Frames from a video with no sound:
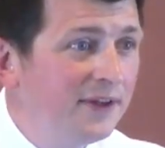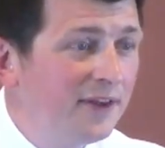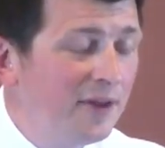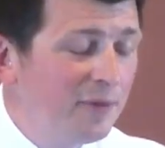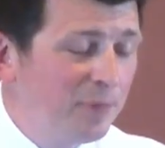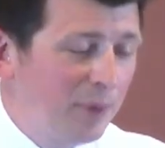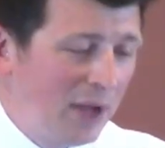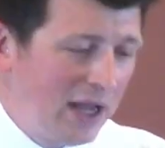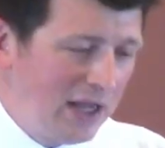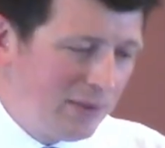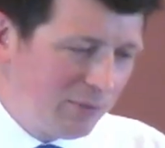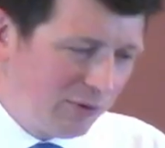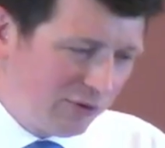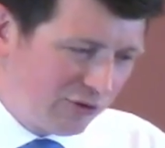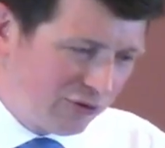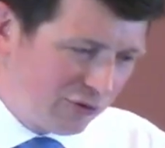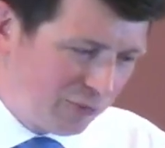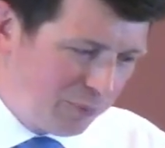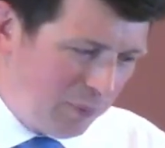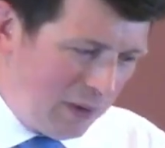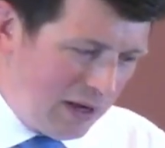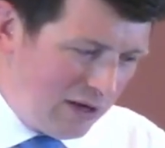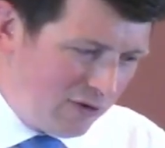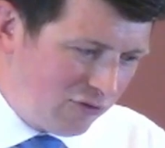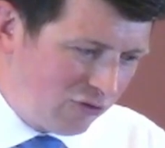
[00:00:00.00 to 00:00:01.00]
the Bible
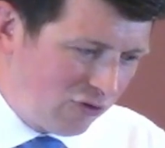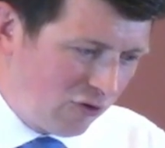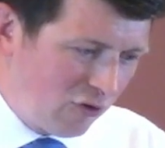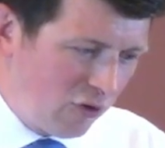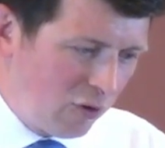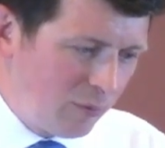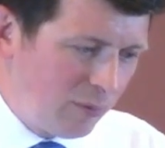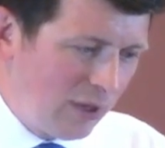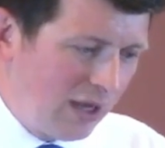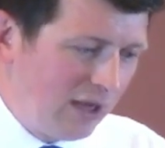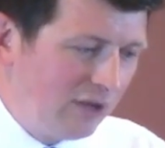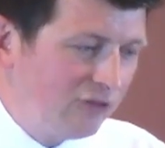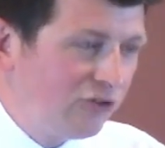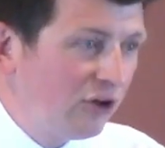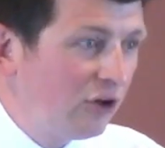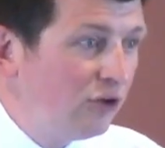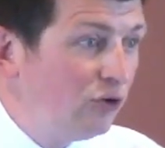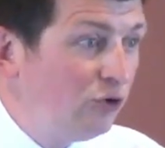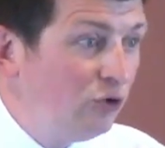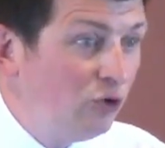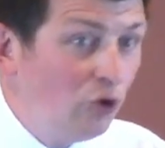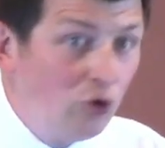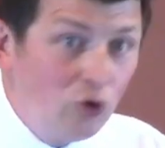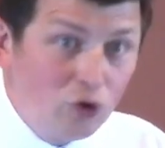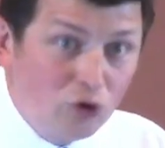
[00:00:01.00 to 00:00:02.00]
speaks of them as a
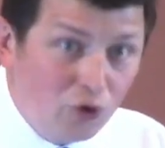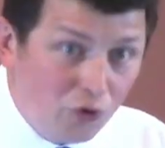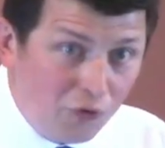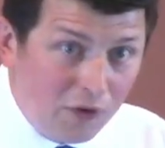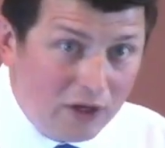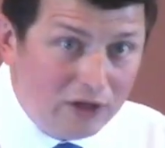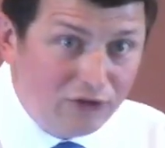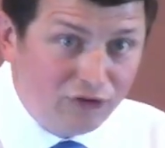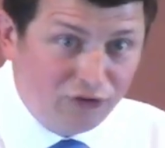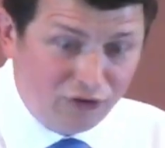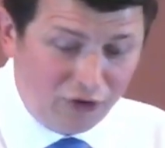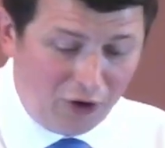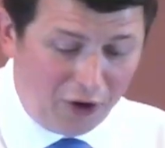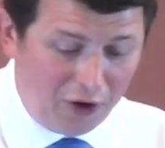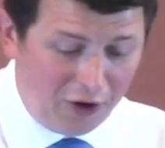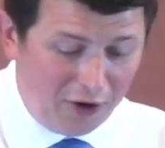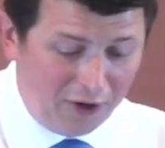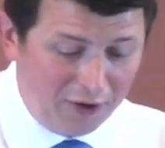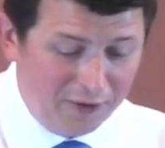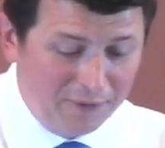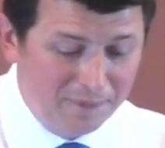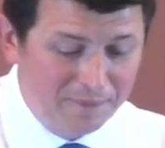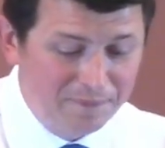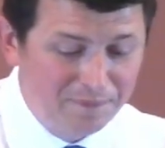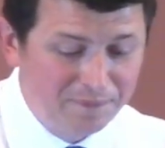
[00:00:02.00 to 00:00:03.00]
new creature.
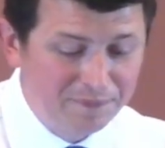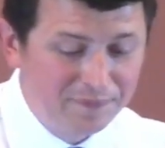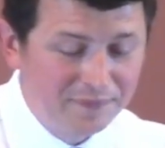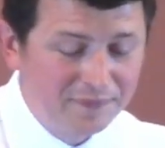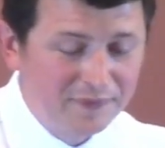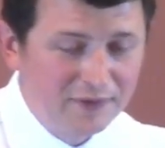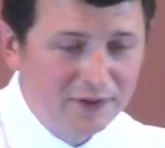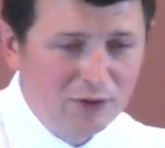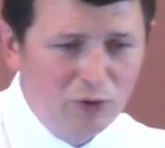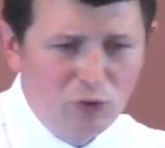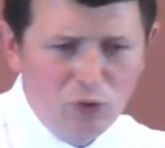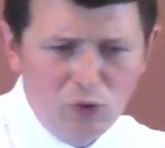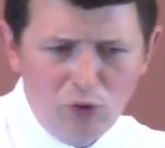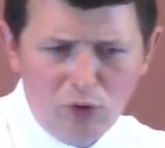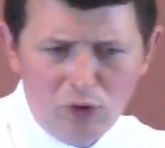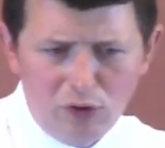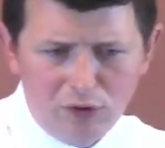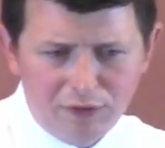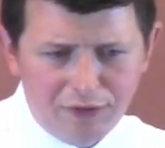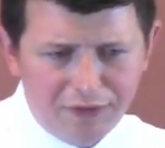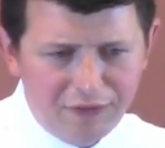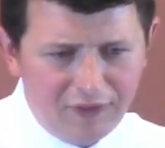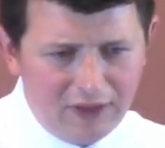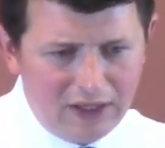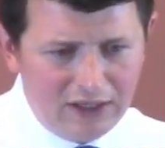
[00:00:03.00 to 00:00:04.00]

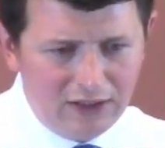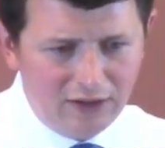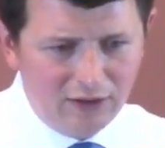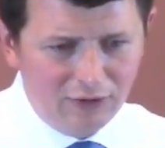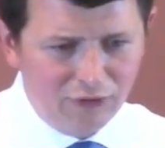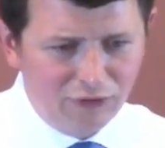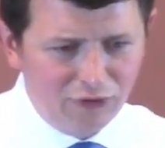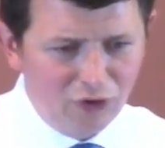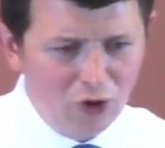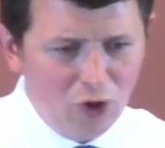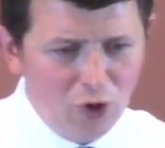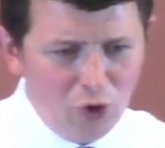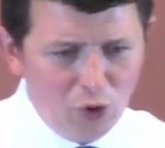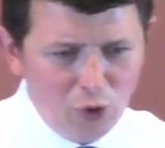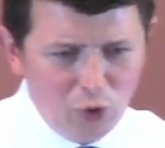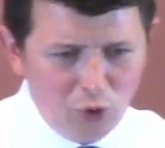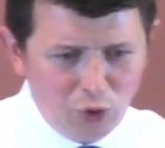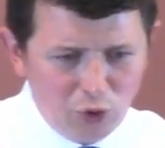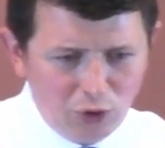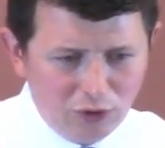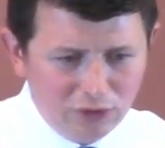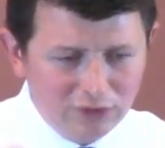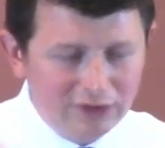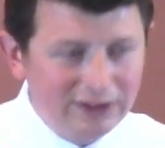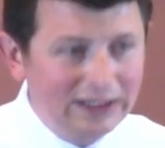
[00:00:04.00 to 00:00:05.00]
Old things,
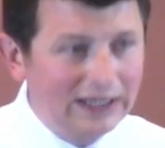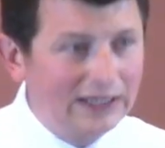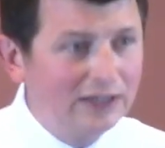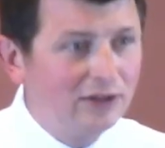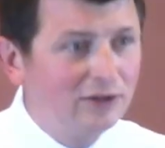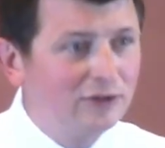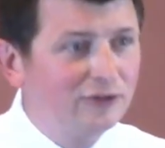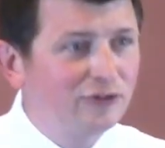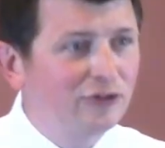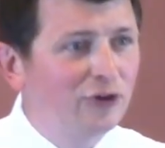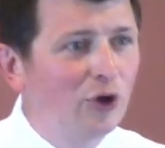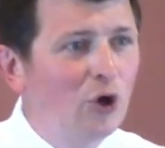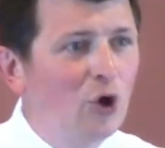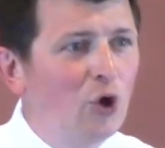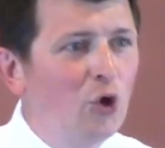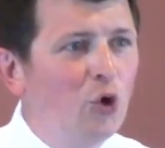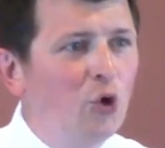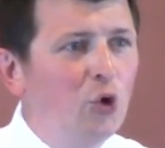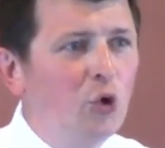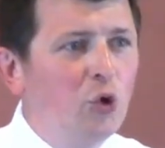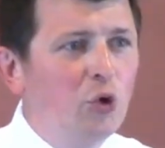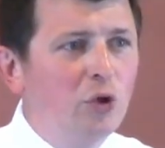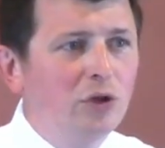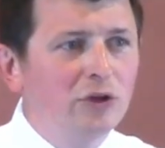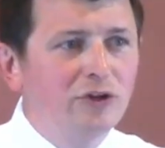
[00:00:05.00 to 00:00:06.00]
old guilt,
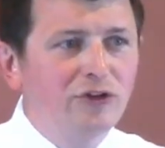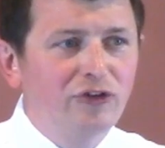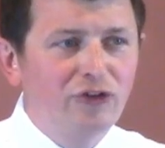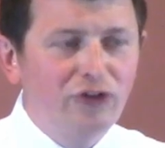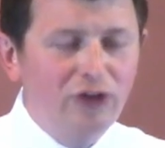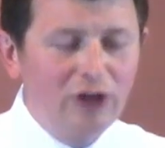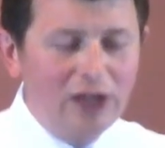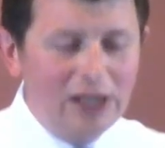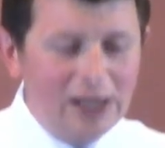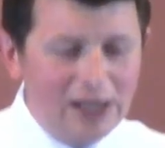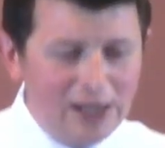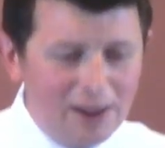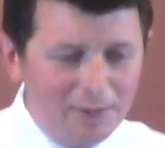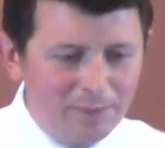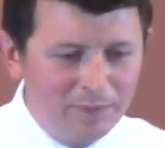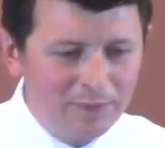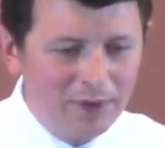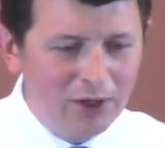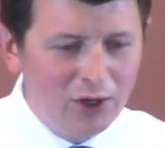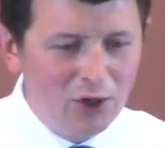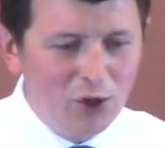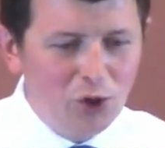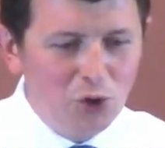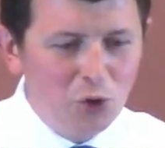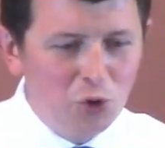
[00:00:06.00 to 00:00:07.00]
old
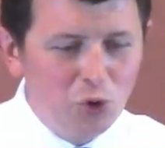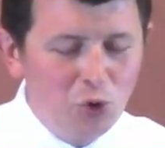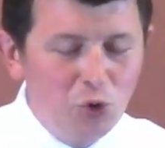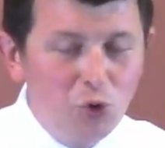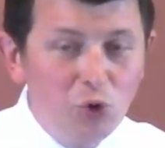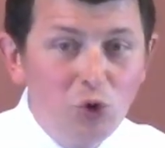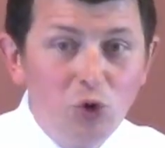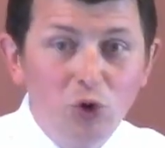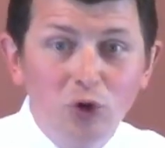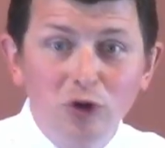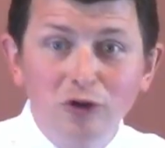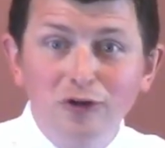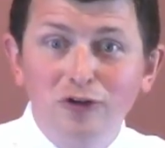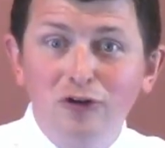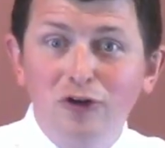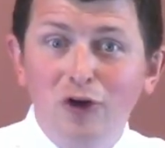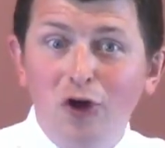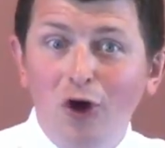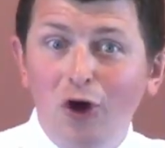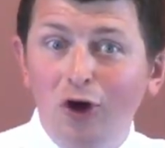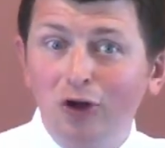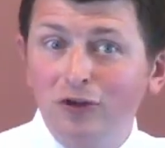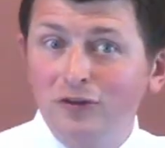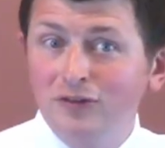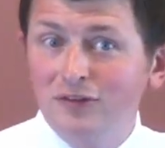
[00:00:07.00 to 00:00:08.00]
shame, old
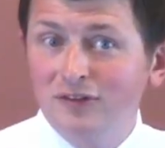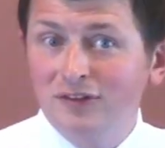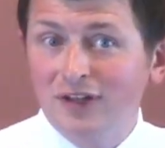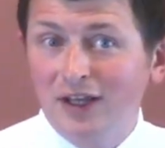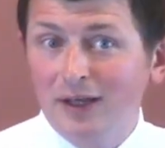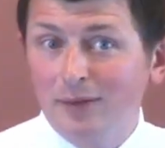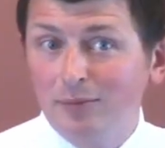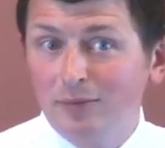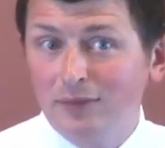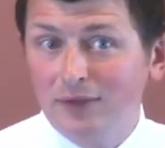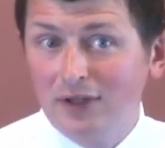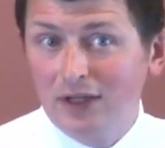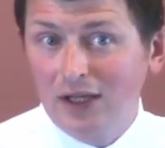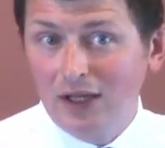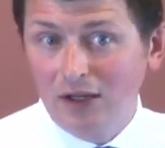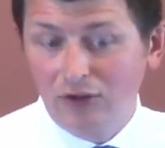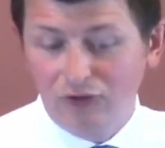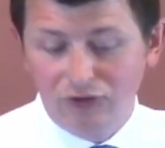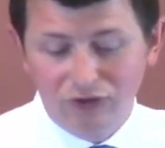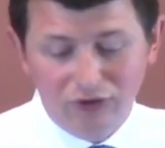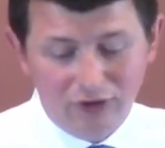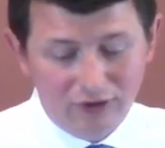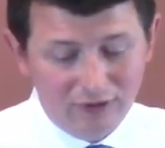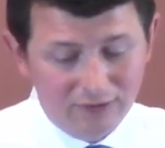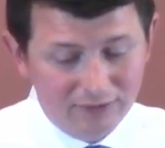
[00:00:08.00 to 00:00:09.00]

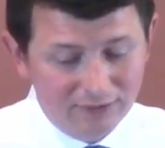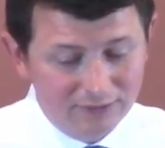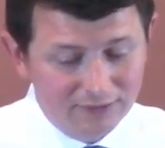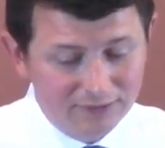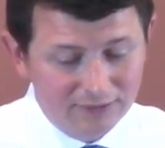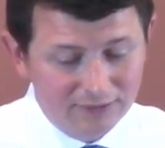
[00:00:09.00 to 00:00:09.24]
condemnation